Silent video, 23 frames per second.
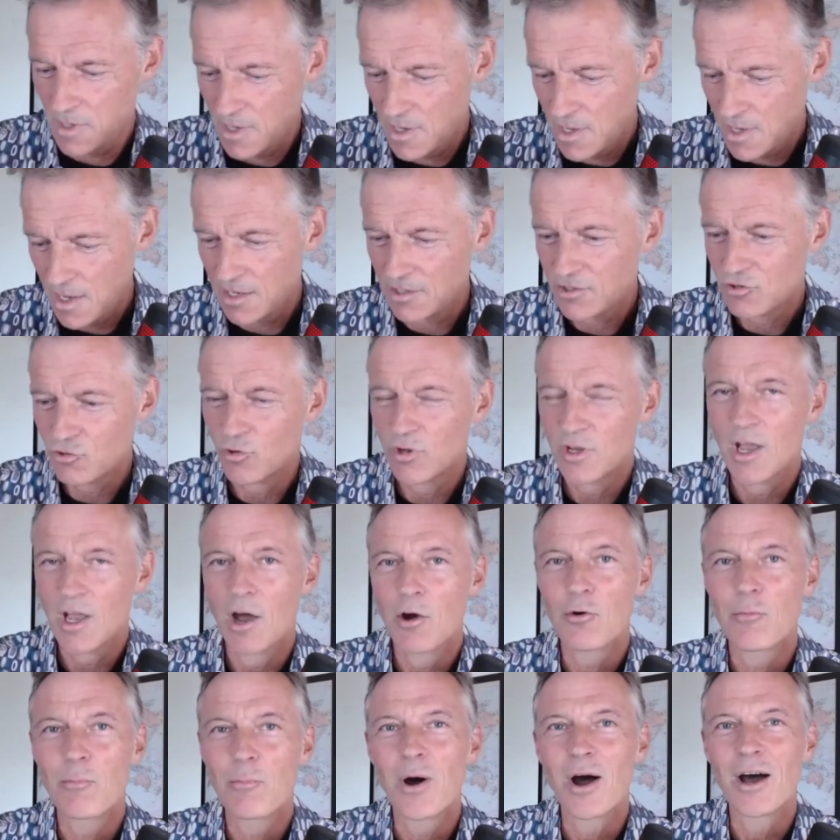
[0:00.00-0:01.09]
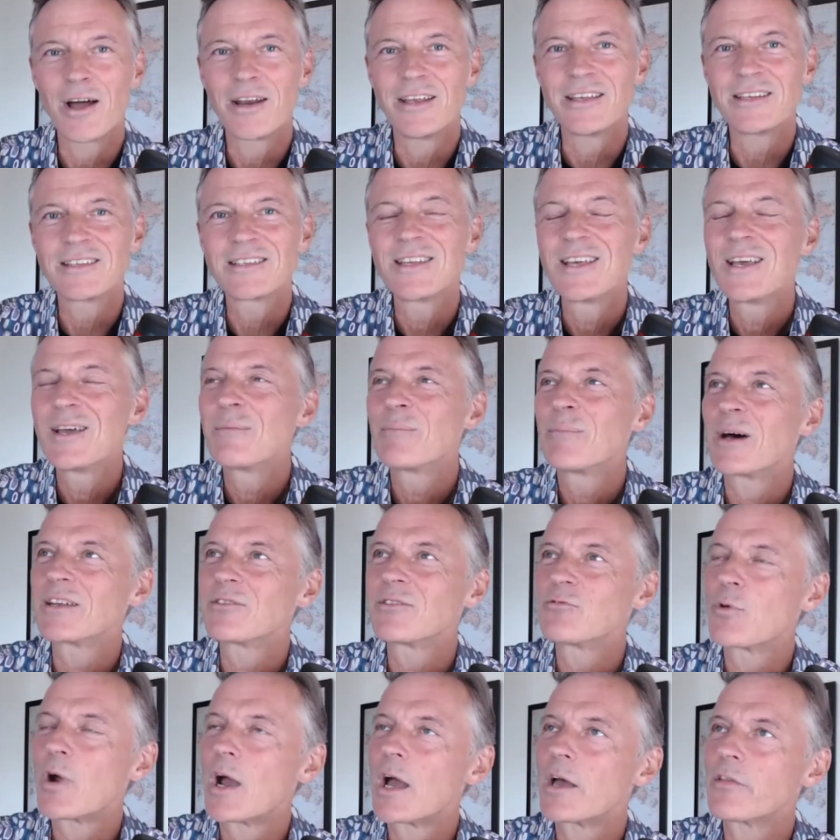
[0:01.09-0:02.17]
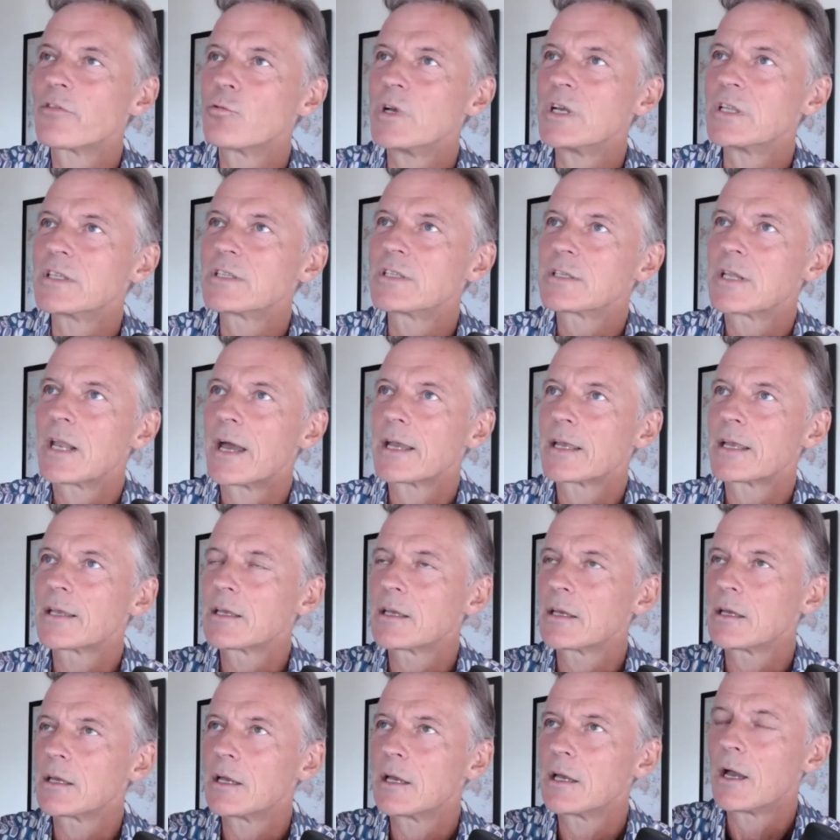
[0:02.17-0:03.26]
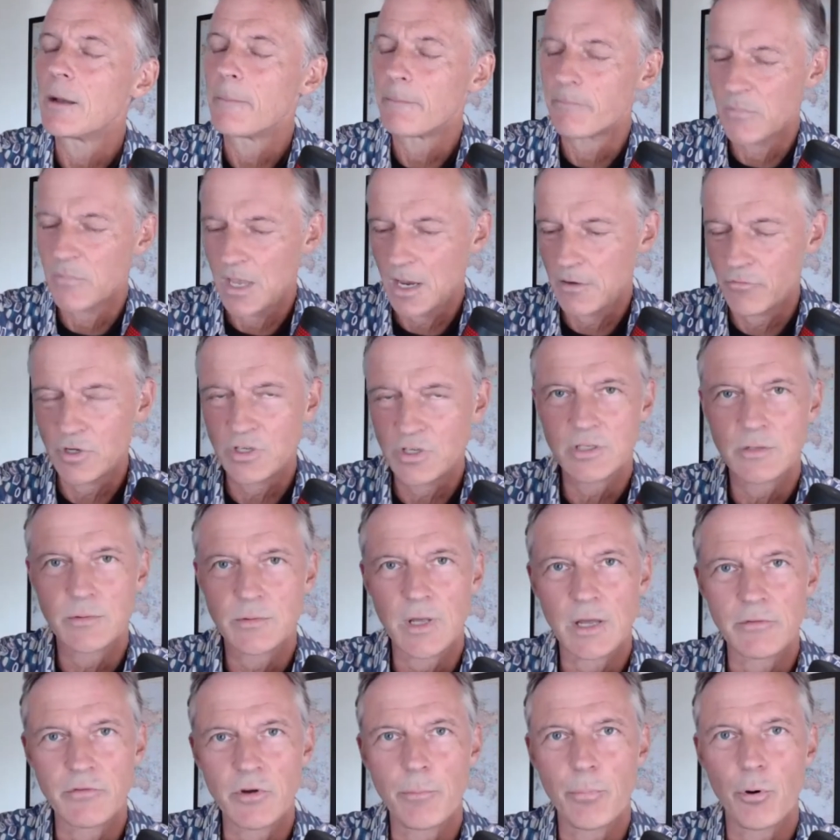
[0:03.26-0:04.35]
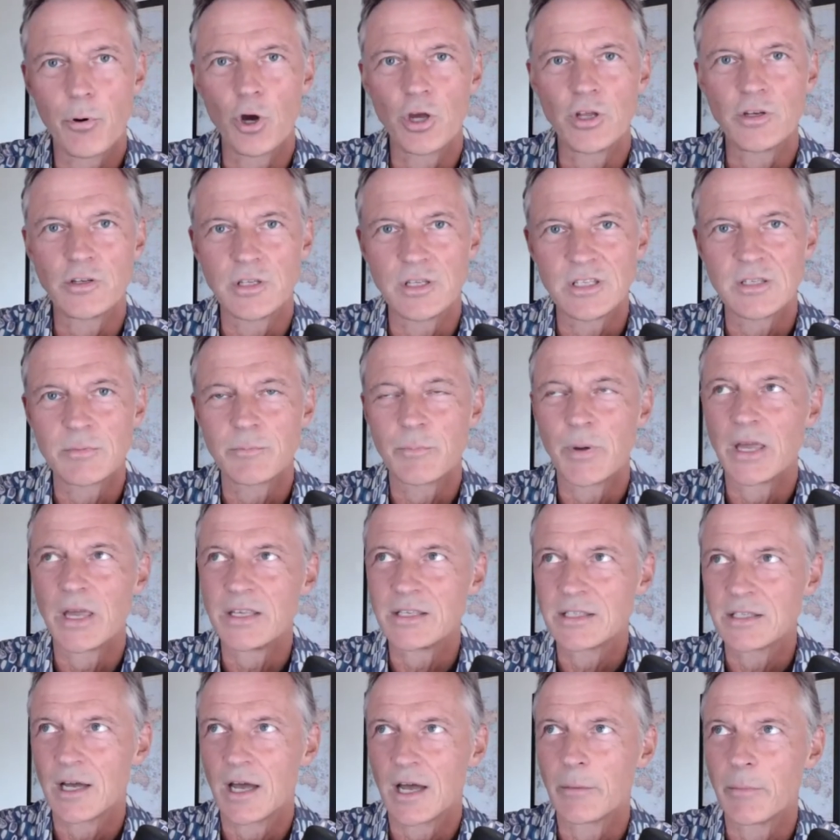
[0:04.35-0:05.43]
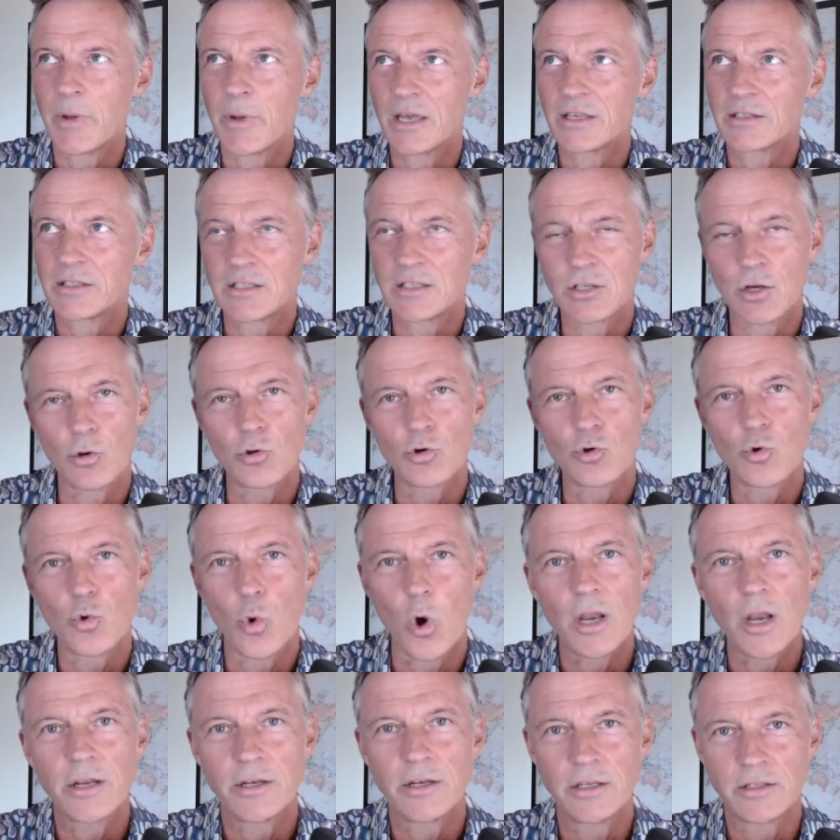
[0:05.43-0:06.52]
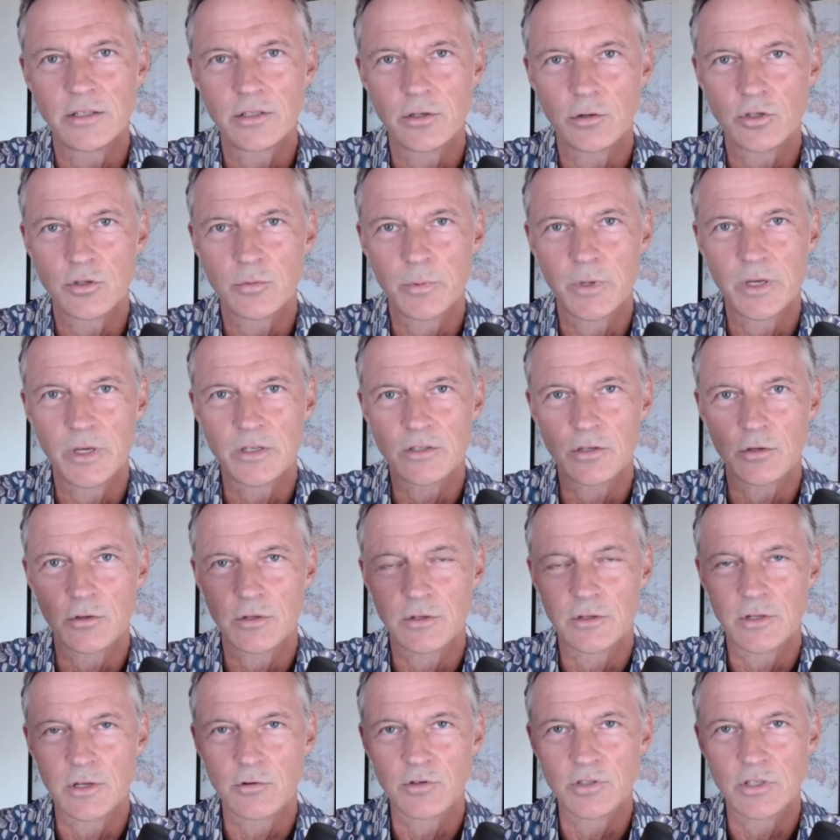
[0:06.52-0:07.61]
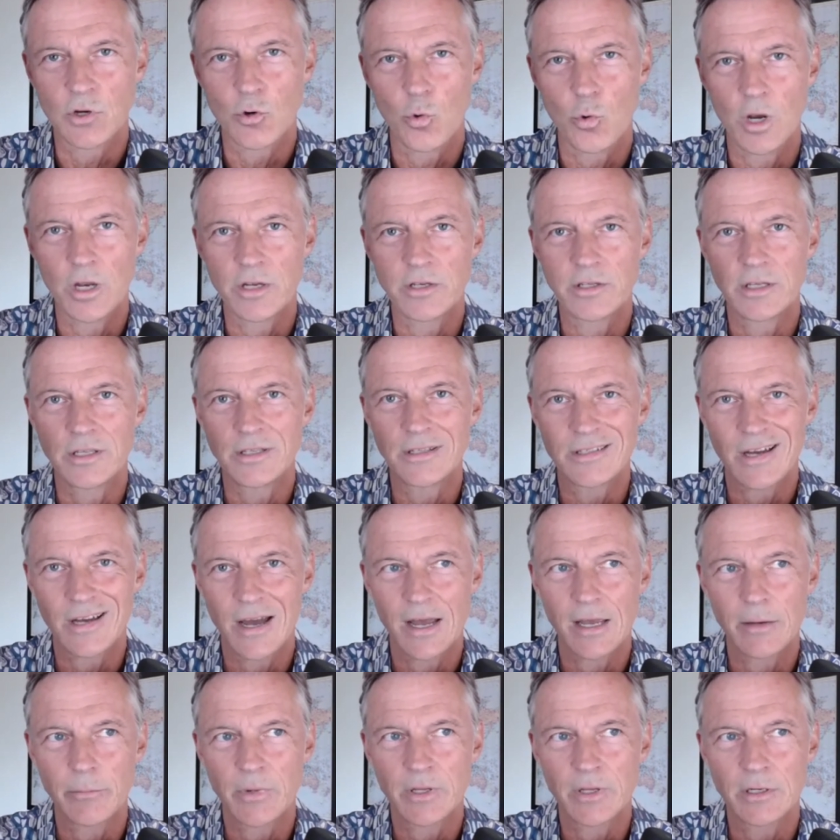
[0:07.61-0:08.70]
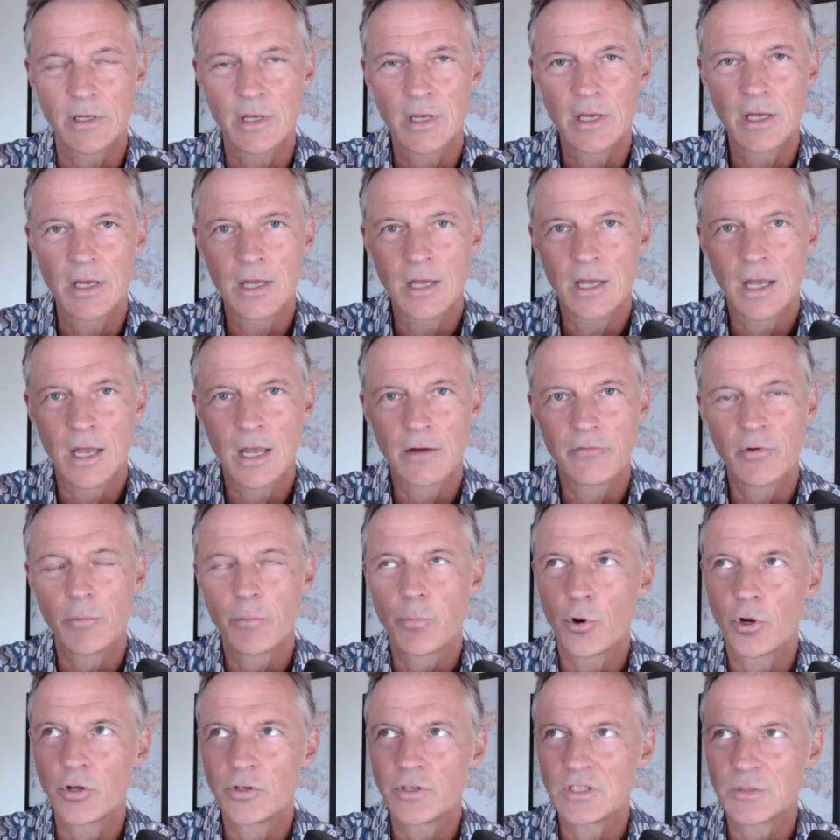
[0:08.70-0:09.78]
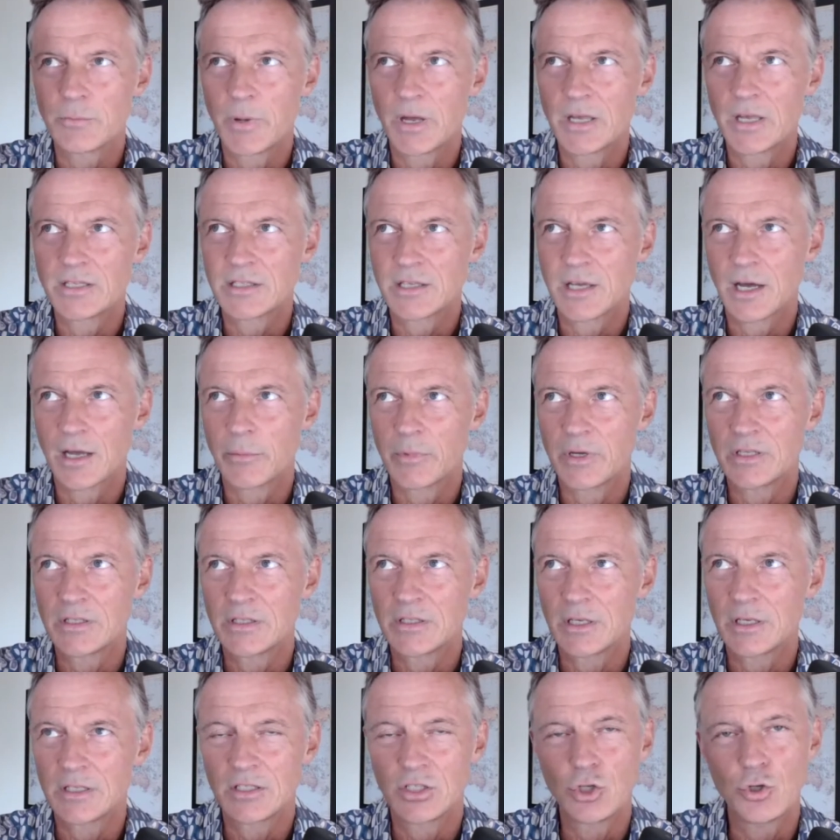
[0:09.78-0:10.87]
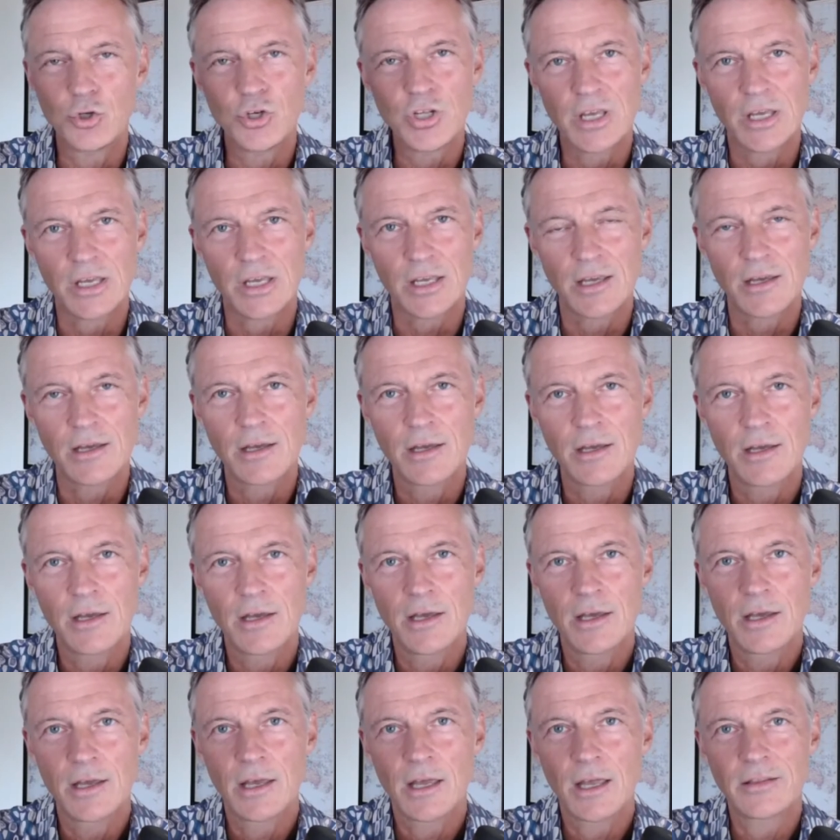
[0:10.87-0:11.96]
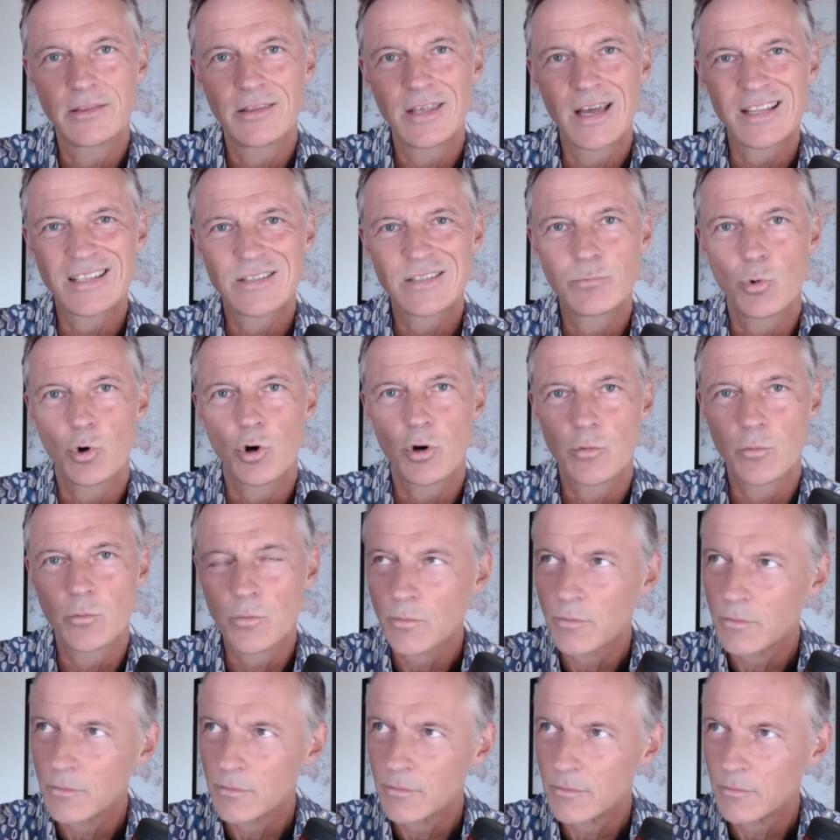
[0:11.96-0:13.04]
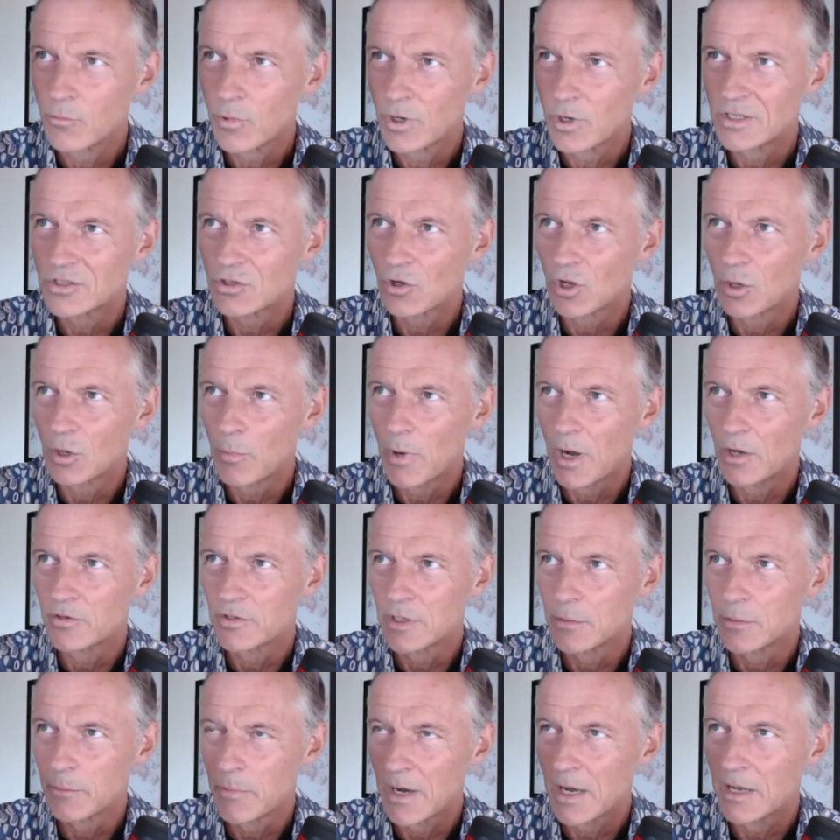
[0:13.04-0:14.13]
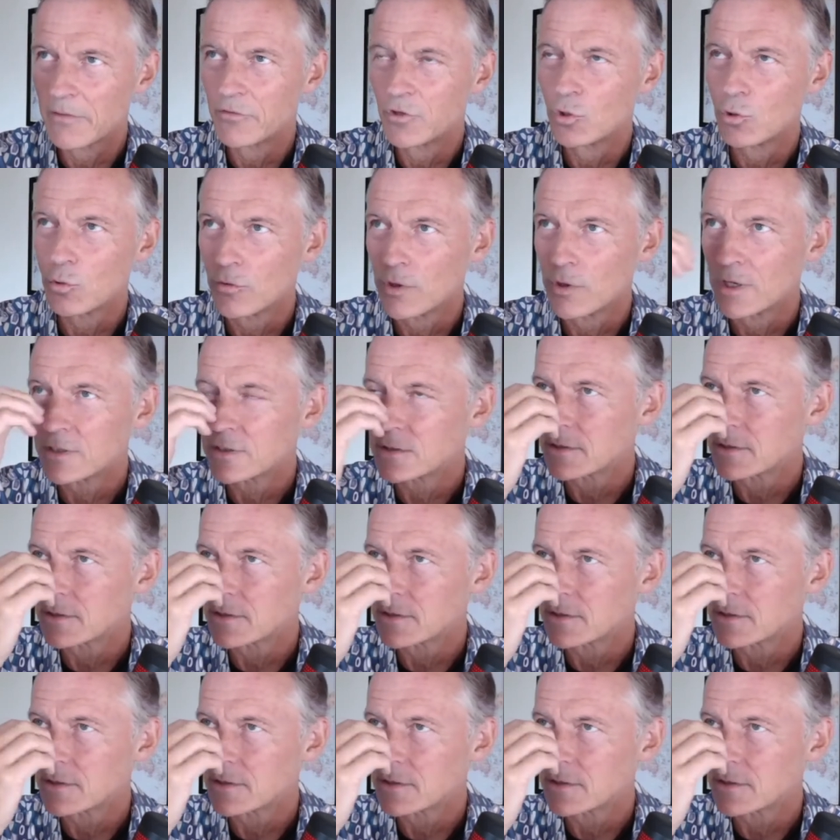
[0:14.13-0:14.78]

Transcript: entering our bodies, but rather it's like every point in space-time has its own quality, so to speak. So there is a quality in time, and every point in space-time is unique. And that's more what it's all about, in my view. That